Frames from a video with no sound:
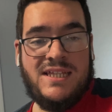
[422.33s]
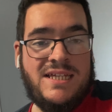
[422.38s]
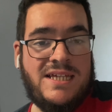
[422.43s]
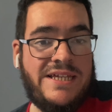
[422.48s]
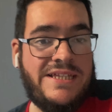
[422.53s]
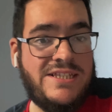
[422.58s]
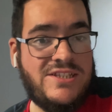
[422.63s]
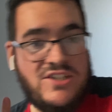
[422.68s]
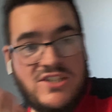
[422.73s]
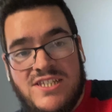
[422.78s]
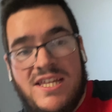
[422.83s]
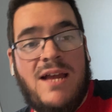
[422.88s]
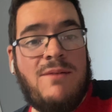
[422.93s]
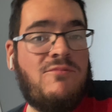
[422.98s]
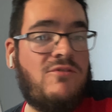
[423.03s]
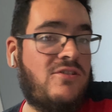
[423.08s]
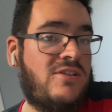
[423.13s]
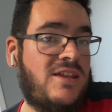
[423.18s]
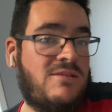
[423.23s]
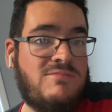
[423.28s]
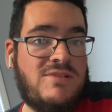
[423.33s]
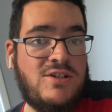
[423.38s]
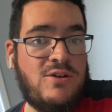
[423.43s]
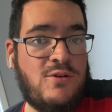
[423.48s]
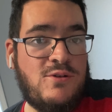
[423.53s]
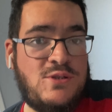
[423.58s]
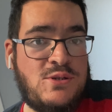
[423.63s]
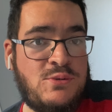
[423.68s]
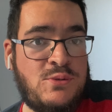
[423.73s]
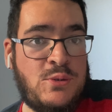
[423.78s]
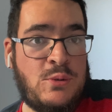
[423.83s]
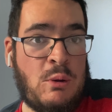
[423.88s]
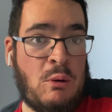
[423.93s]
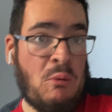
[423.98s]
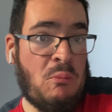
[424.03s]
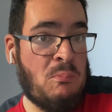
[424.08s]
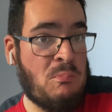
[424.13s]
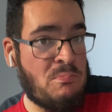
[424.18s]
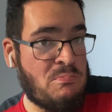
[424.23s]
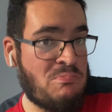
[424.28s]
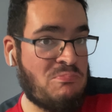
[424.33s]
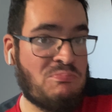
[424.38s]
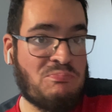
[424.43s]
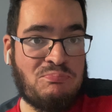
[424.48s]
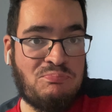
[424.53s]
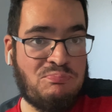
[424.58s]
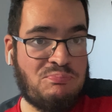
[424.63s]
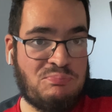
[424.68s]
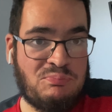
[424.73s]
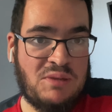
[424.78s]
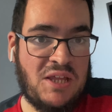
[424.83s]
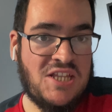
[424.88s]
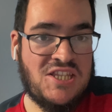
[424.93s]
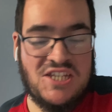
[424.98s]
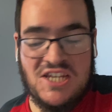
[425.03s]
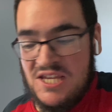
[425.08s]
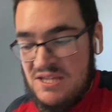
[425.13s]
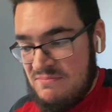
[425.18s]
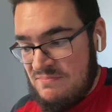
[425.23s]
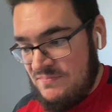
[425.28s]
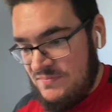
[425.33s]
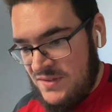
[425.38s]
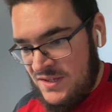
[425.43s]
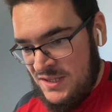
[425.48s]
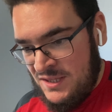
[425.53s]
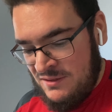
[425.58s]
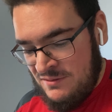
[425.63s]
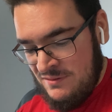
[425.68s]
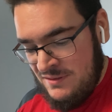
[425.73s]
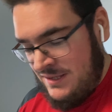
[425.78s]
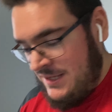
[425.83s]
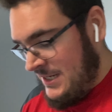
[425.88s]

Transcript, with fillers: And it's just time for them to go to a new home. That's it, you know.